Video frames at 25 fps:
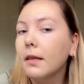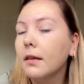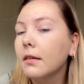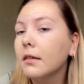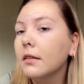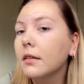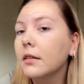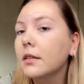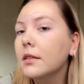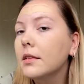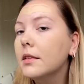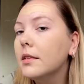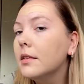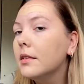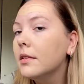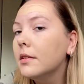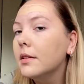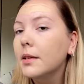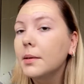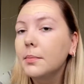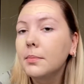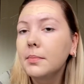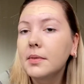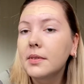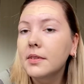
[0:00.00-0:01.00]
It
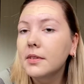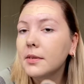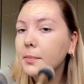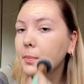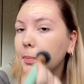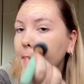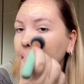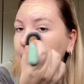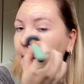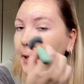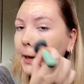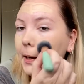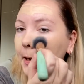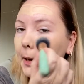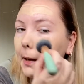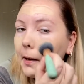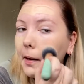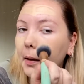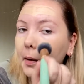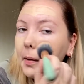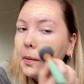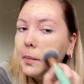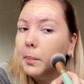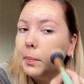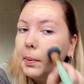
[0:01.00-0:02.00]
seems to be
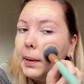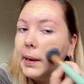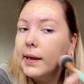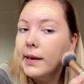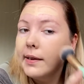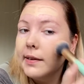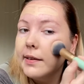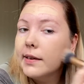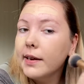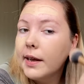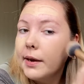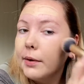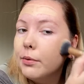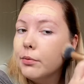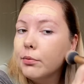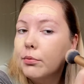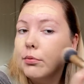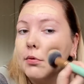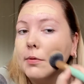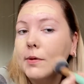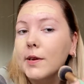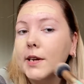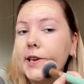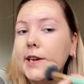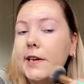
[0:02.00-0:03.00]
blending out
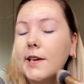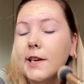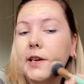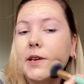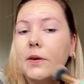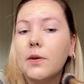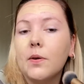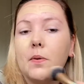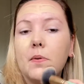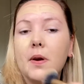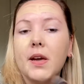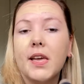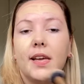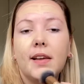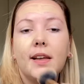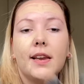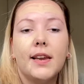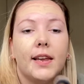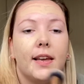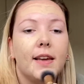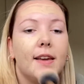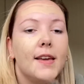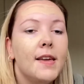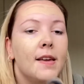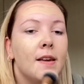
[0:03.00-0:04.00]
really
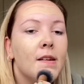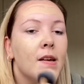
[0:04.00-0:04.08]
quickly.